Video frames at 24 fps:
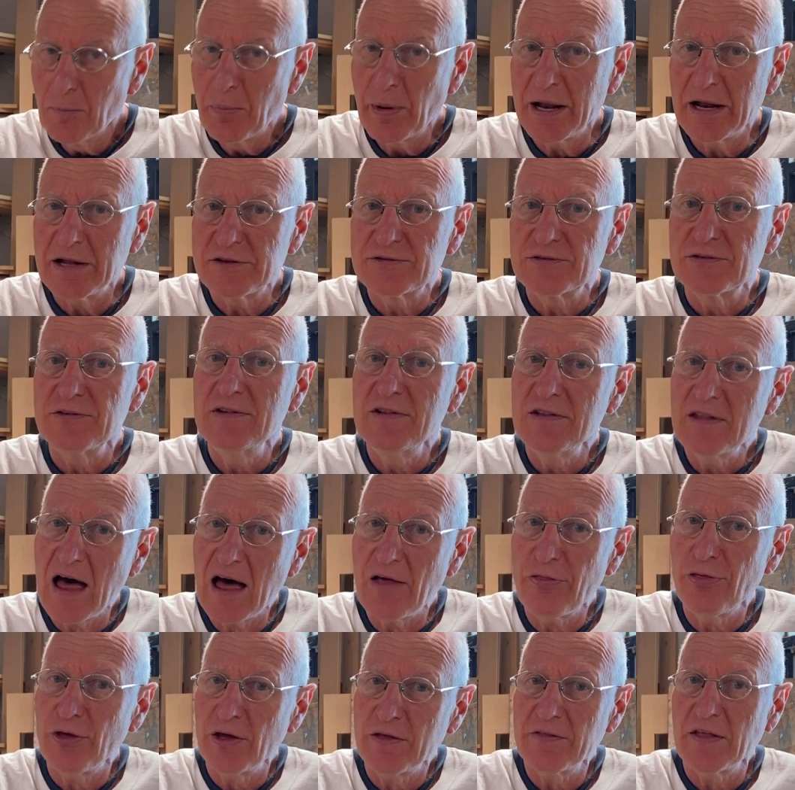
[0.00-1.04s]
but it's
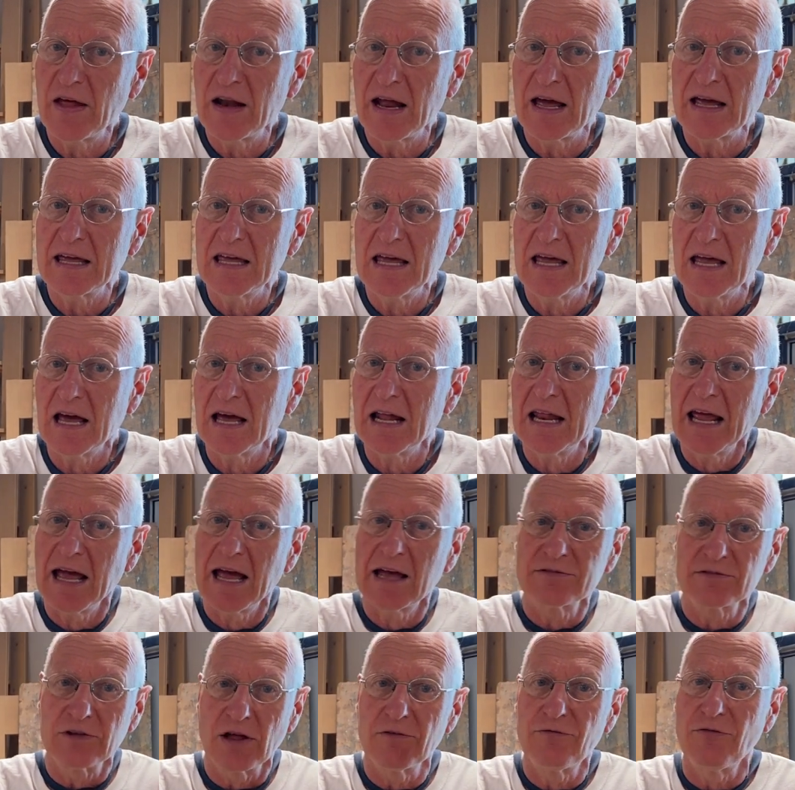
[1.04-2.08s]
nothing that I can't
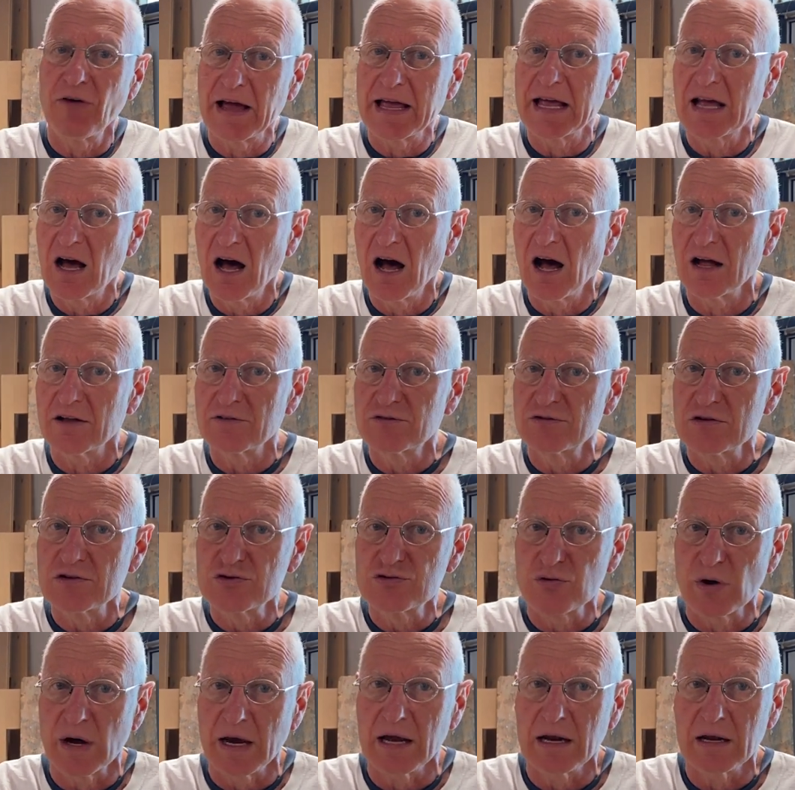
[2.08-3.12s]
handle if I
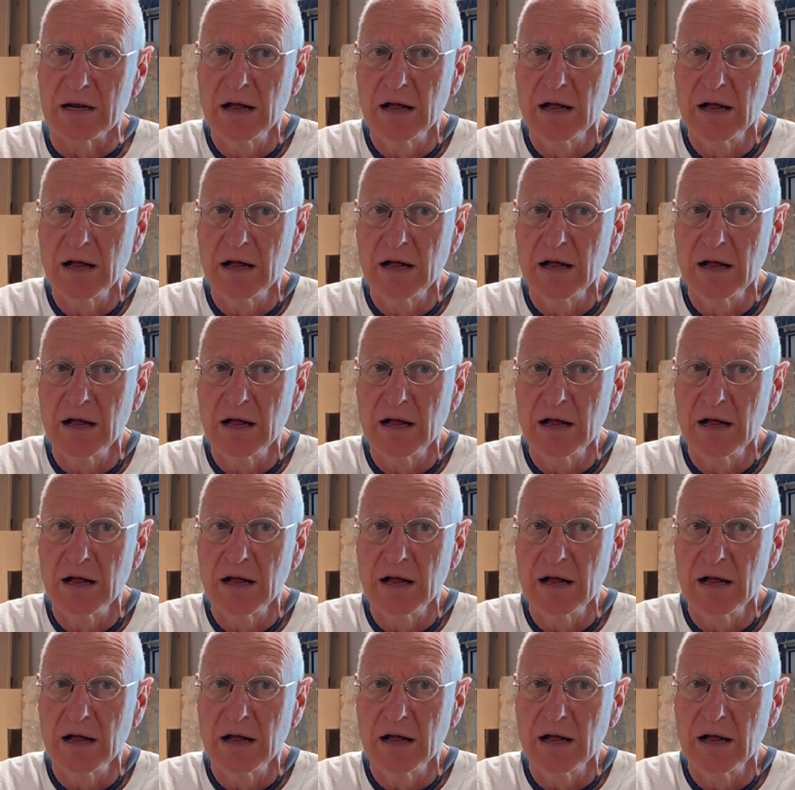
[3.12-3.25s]
concentrate.